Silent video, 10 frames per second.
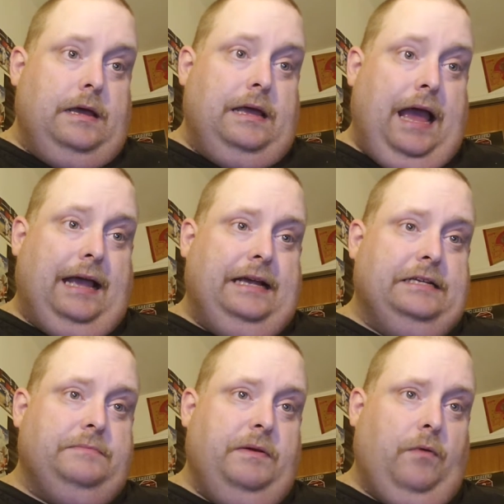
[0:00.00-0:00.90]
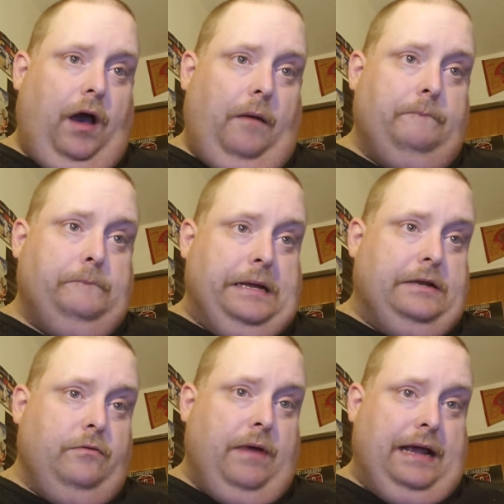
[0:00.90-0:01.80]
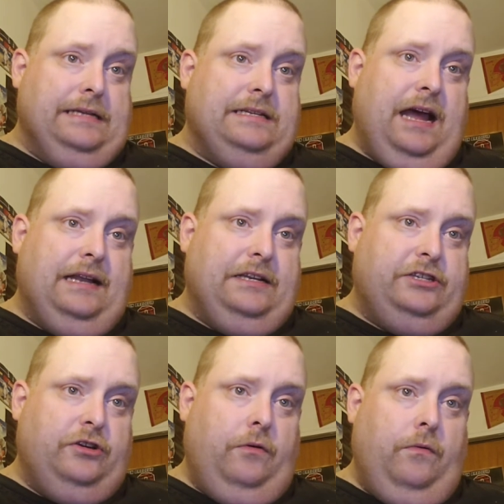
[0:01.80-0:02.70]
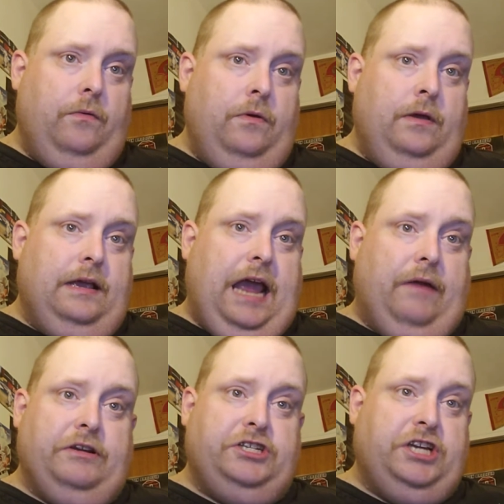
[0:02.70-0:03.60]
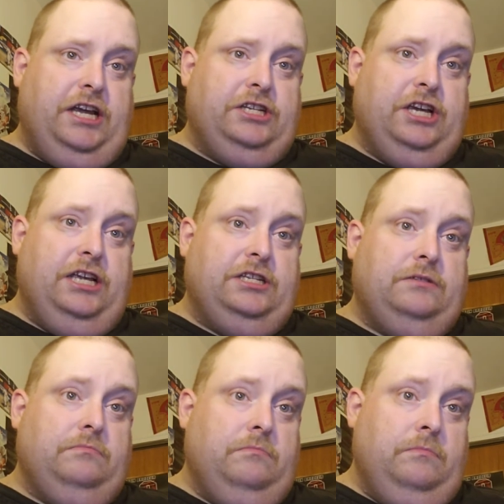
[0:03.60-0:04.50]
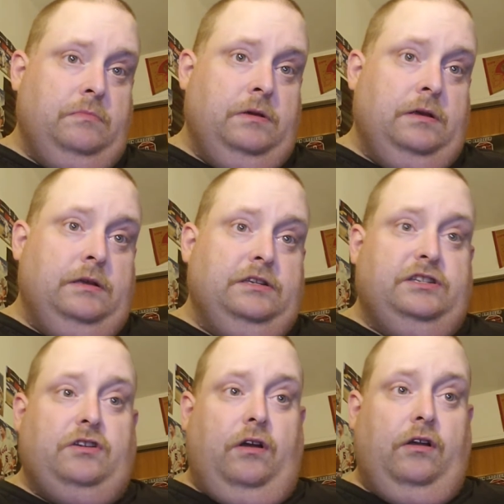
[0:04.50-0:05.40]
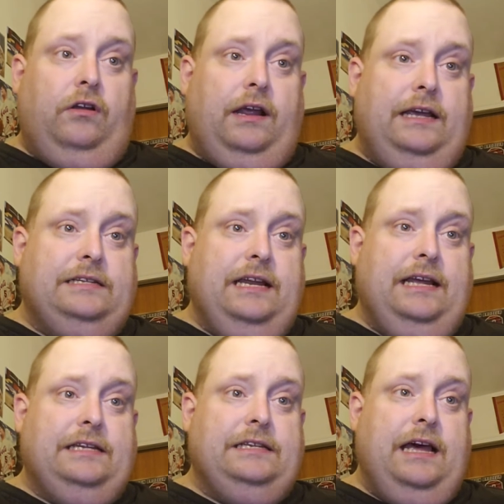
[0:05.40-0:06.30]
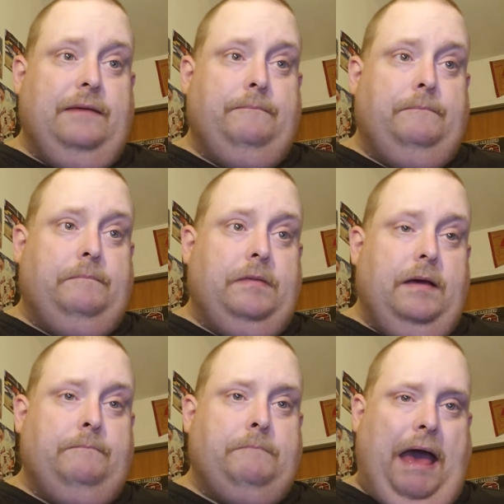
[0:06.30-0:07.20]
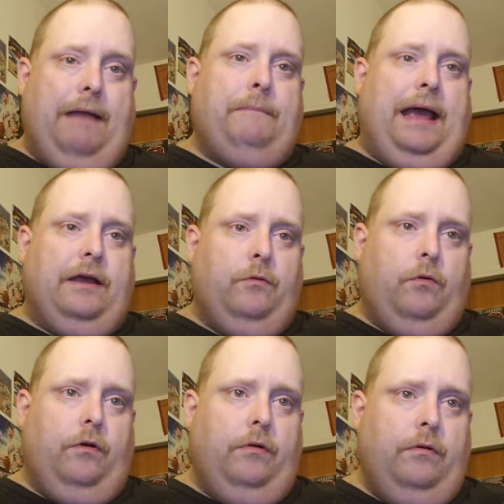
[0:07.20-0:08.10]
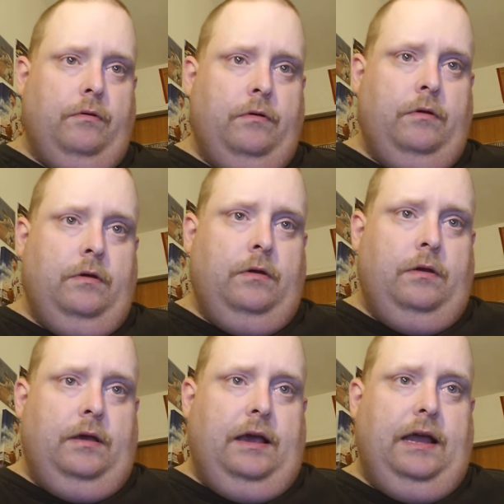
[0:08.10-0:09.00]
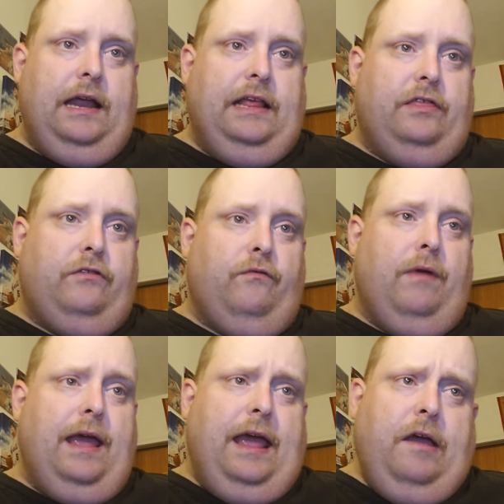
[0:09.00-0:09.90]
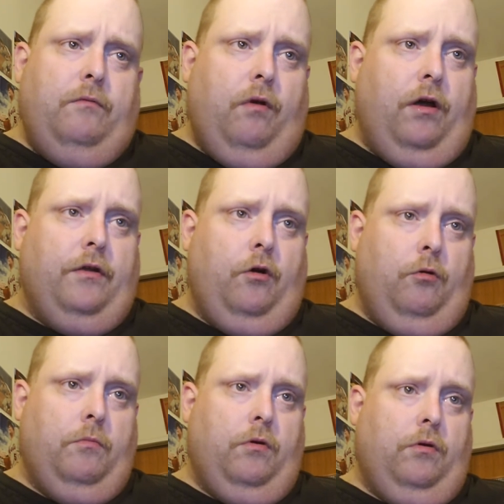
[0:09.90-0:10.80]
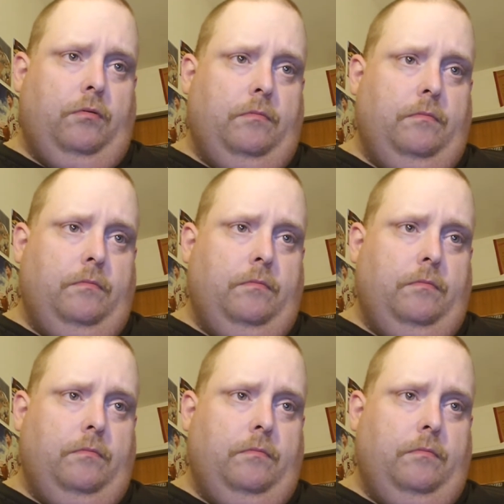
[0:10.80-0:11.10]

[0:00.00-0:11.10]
Yankees, meanwhile, beat the Rays 9 to 2. Gary Sanchez starting to look like he's getting his uh, uh bat back in order. Hit a three run homer